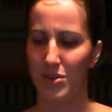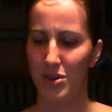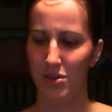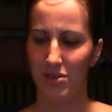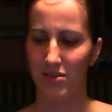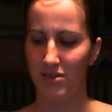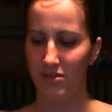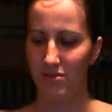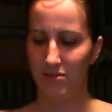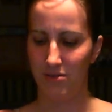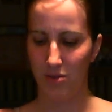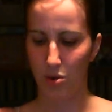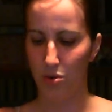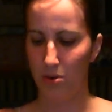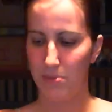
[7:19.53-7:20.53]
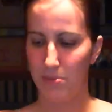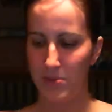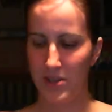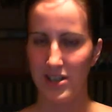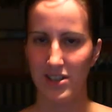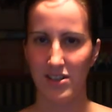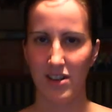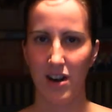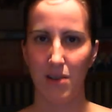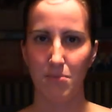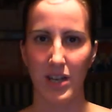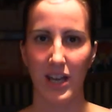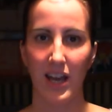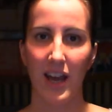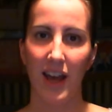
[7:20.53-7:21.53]
turn corpse into
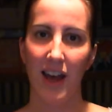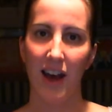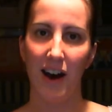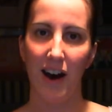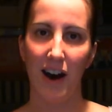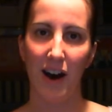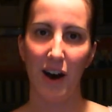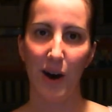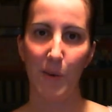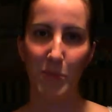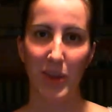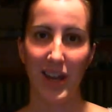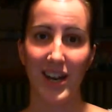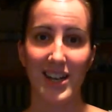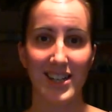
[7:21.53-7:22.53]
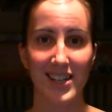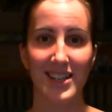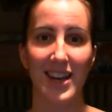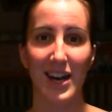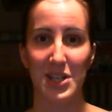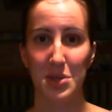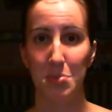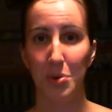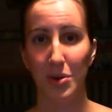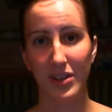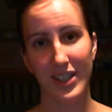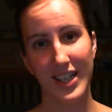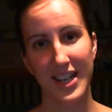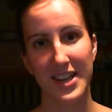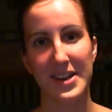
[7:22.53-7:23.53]
zombie, and I did that to
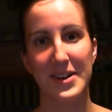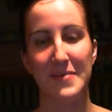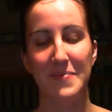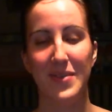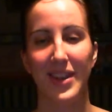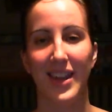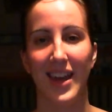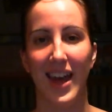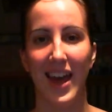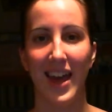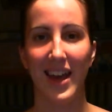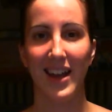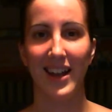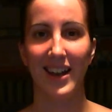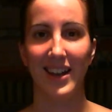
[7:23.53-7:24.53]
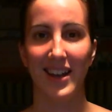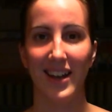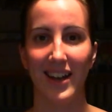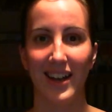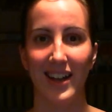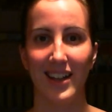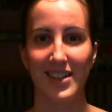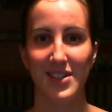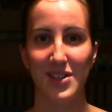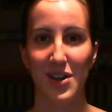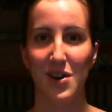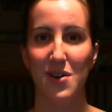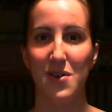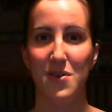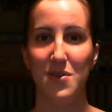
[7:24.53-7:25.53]
poor Lydia. And
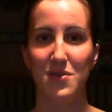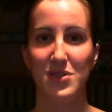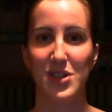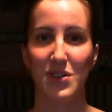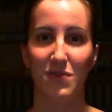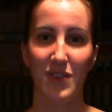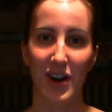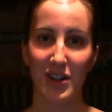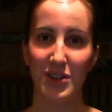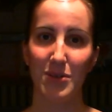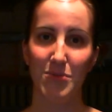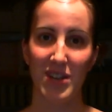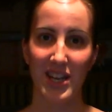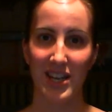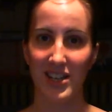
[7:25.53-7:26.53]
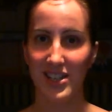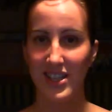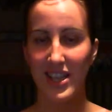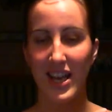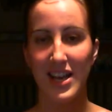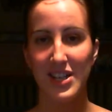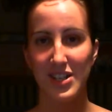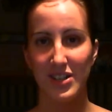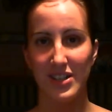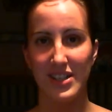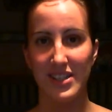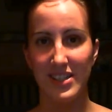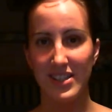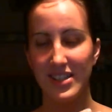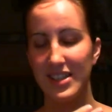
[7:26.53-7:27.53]
so she followed me to the
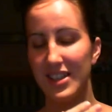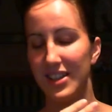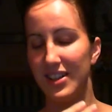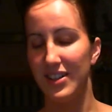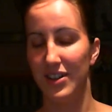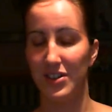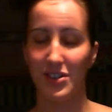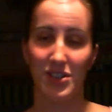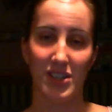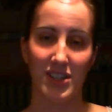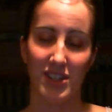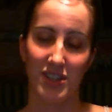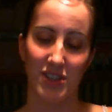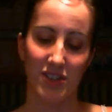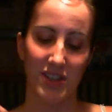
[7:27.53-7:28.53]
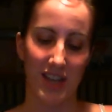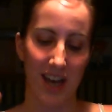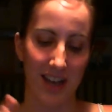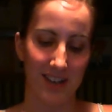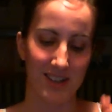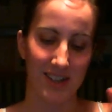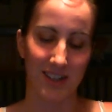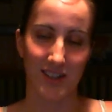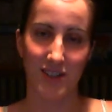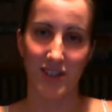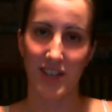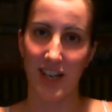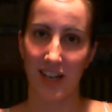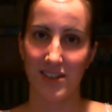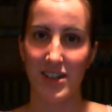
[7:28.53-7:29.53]
entrance, or to the exit
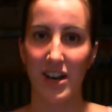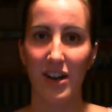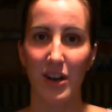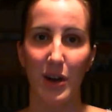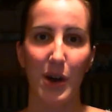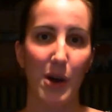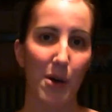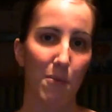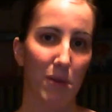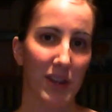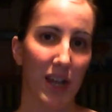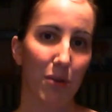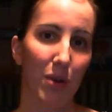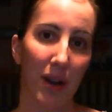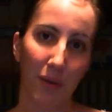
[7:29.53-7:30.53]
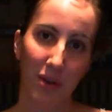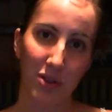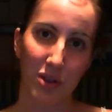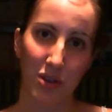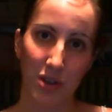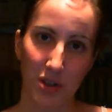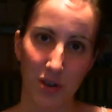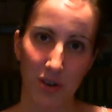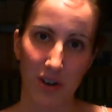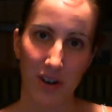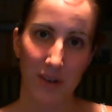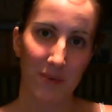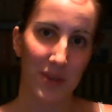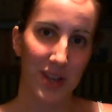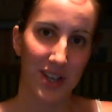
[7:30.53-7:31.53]
to the next area. But then when I went through the
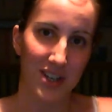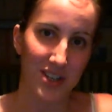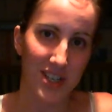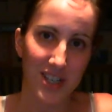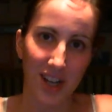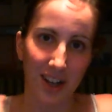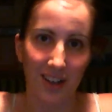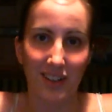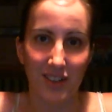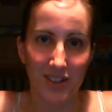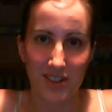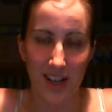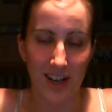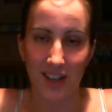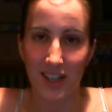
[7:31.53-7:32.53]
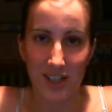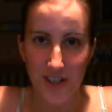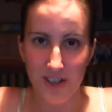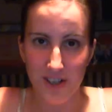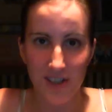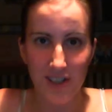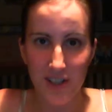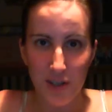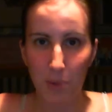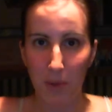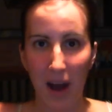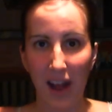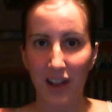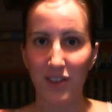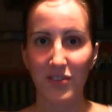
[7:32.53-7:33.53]
door, she suddenly turned into a
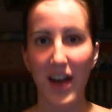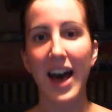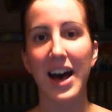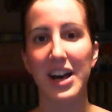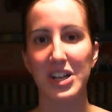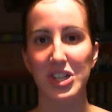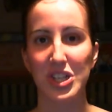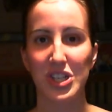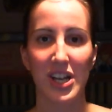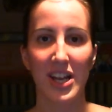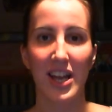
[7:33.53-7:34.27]
pile of ash,